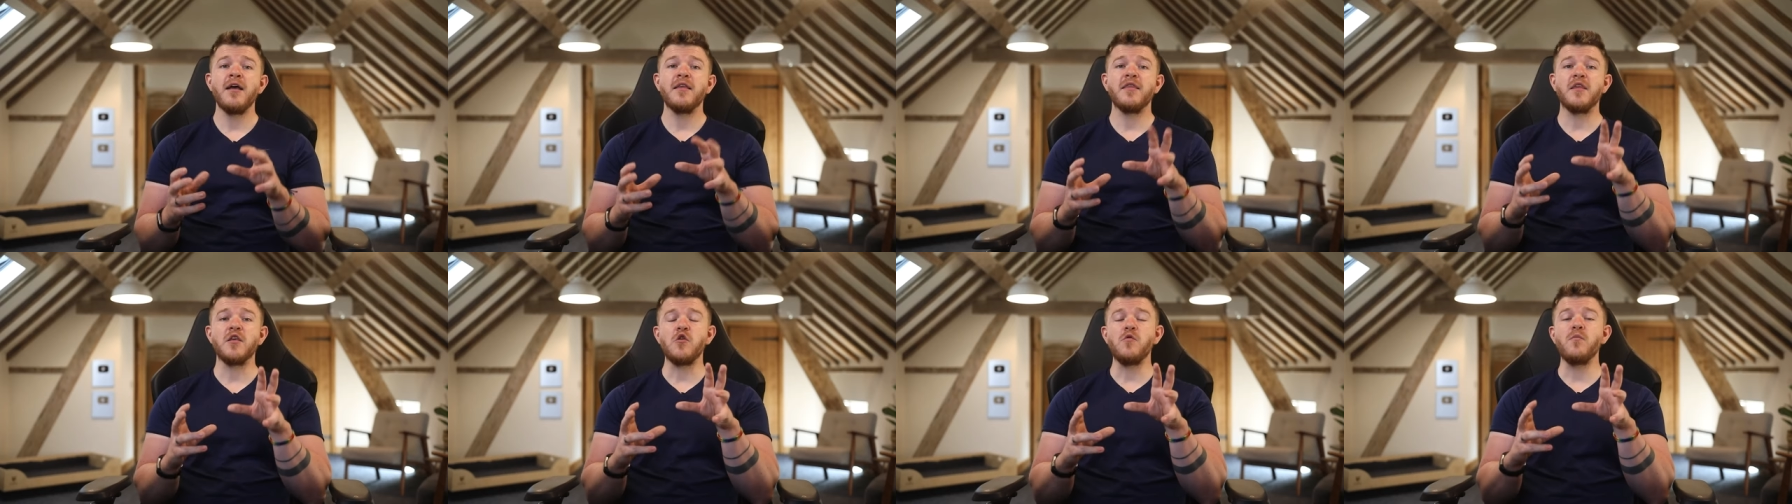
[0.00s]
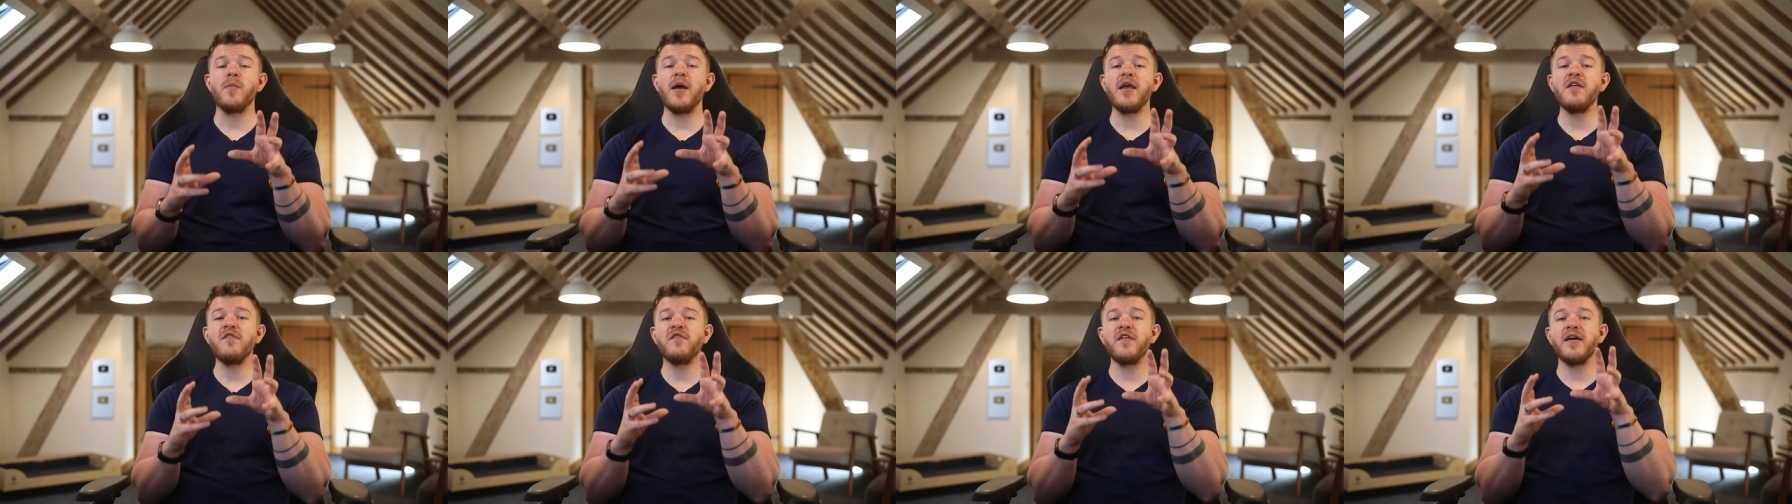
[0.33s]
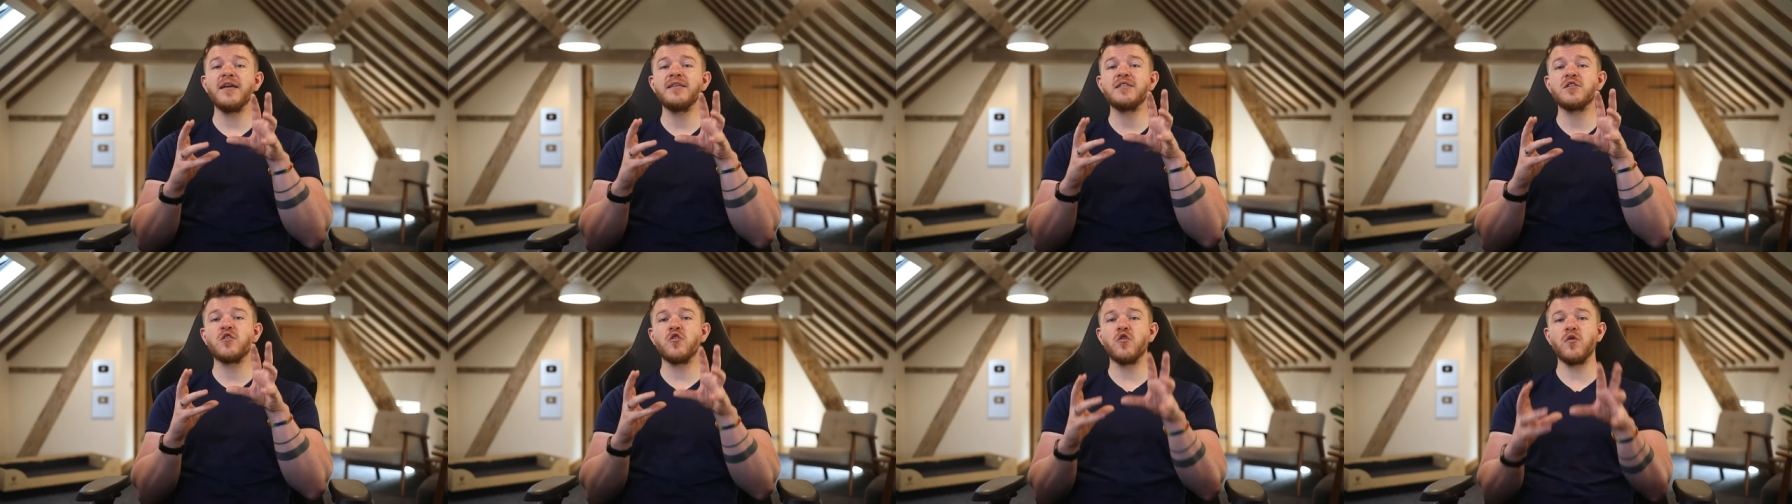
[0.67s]
that you may
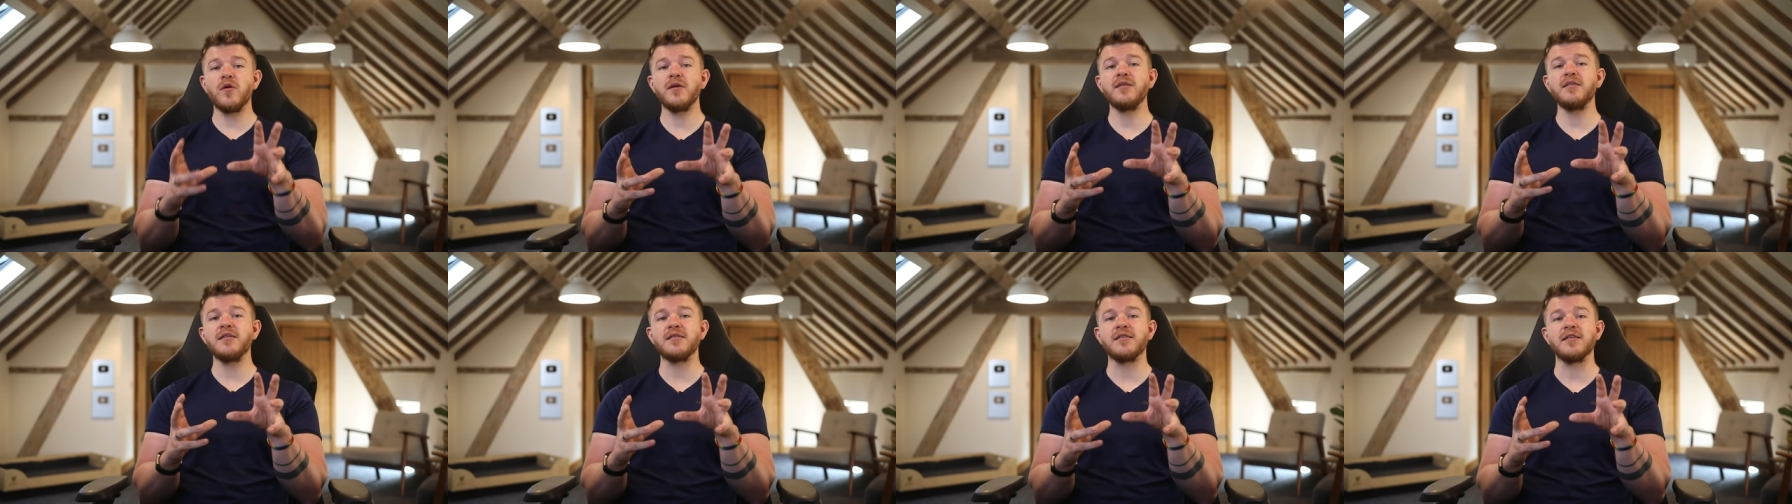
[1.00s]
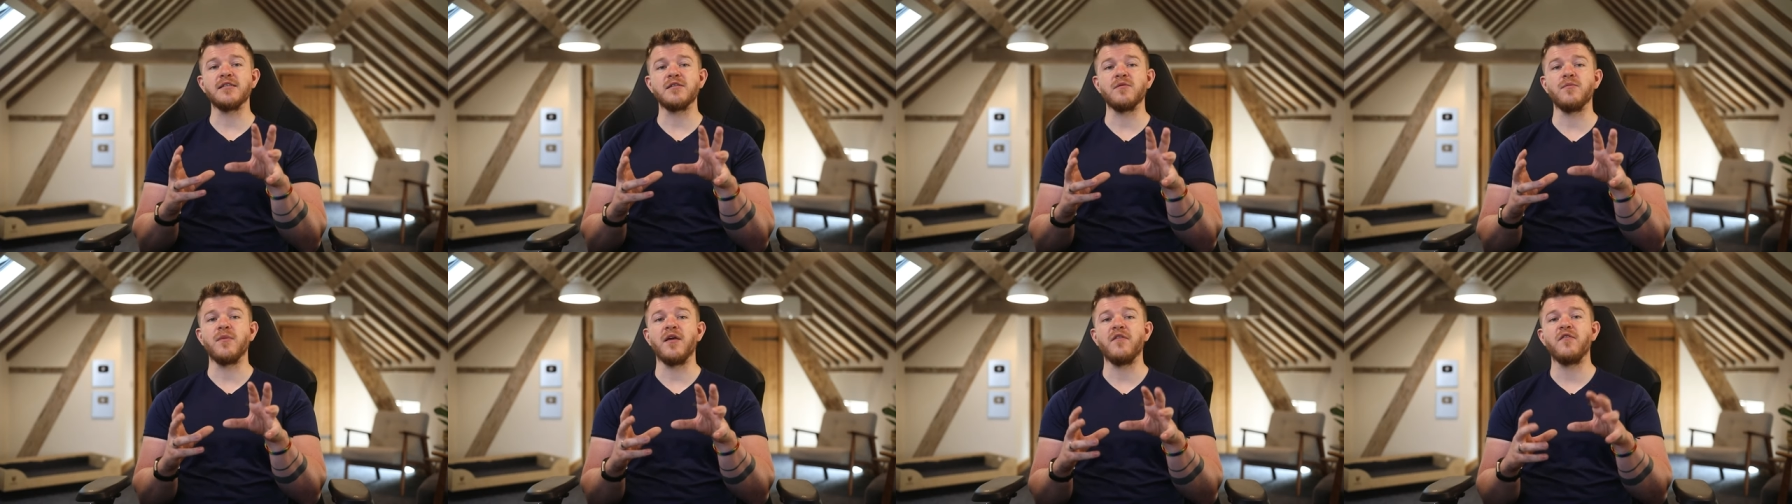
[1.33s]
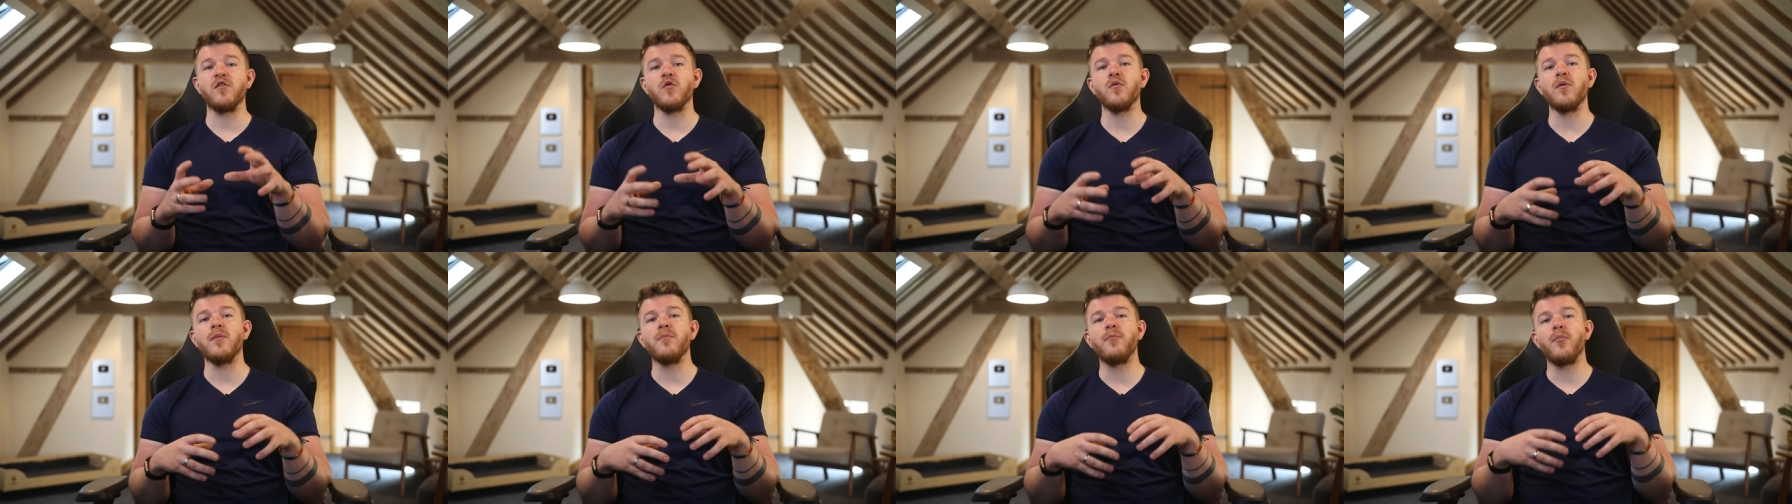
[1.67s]
face criticism if
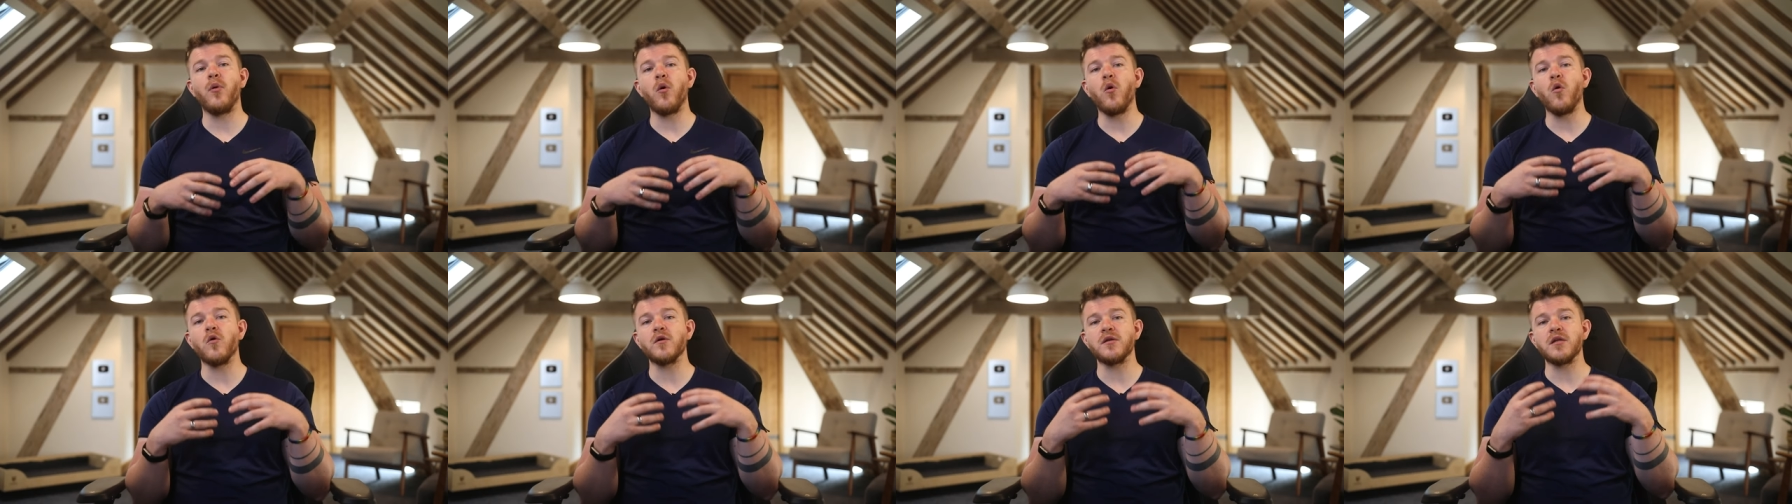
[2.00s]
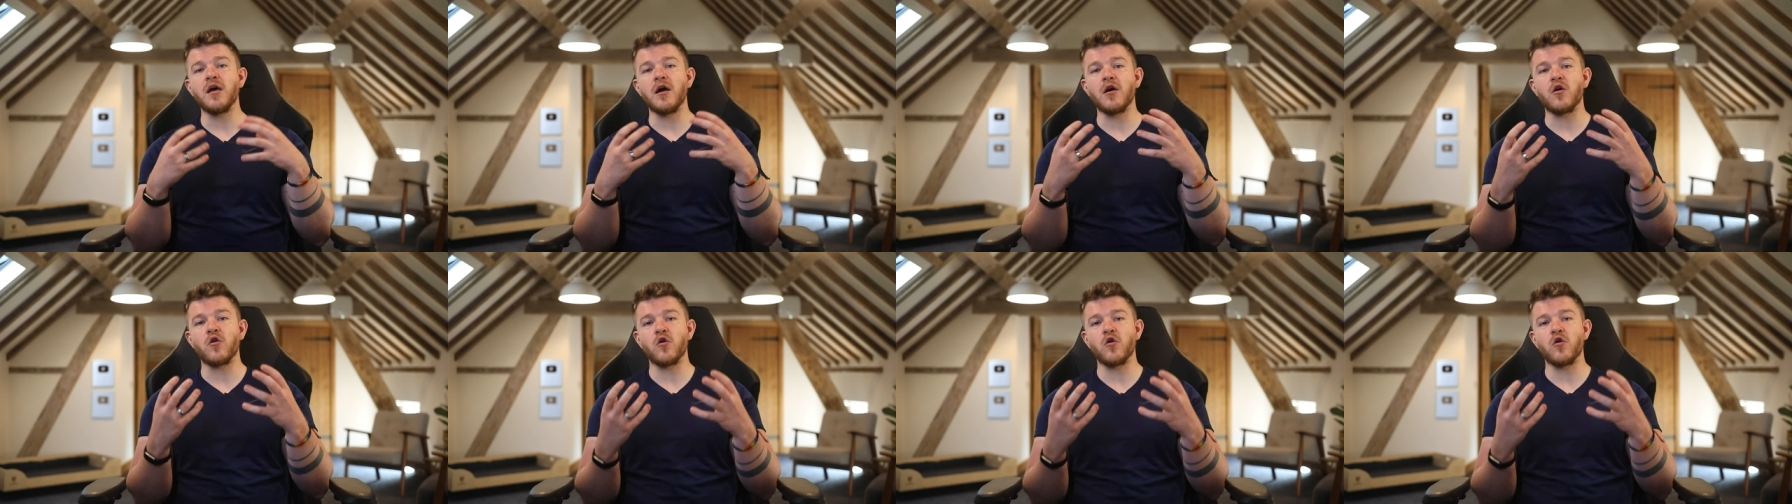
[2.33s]
you import a